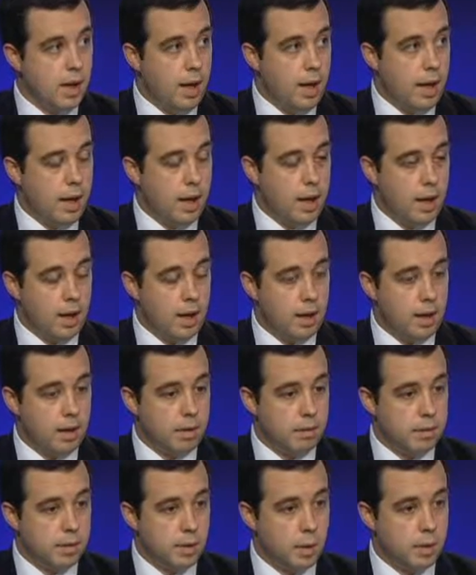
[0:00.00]
And
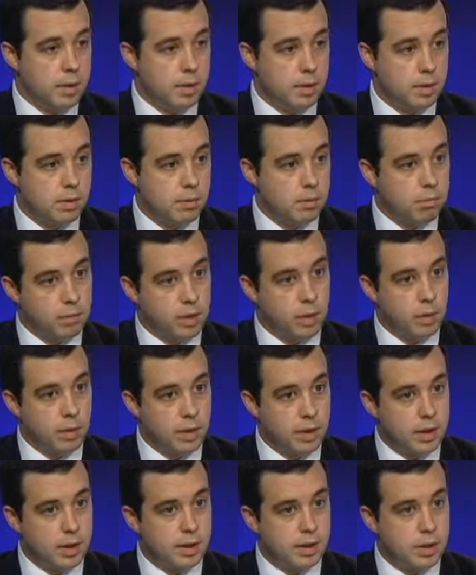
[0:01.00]
so it's,
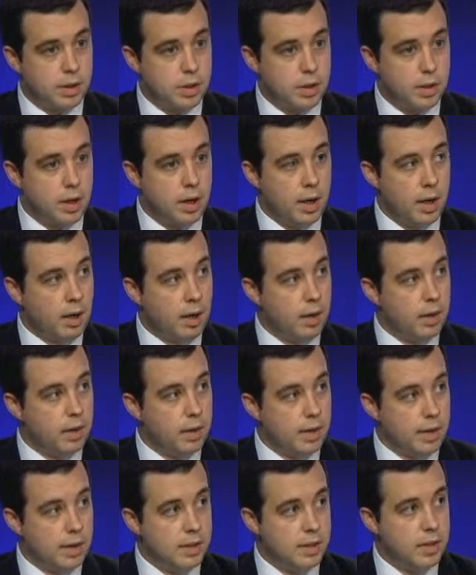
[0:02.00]
the decision in
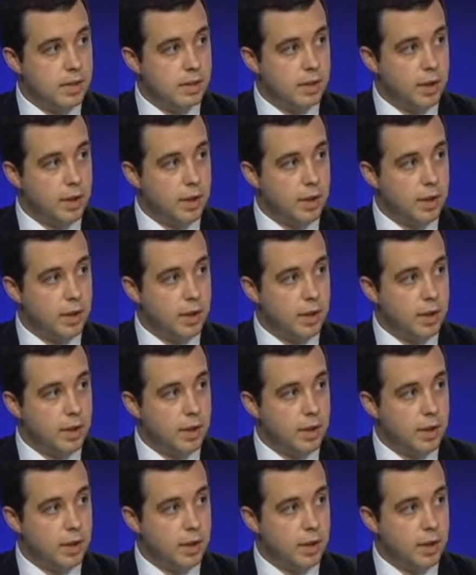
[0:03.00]
the D.C.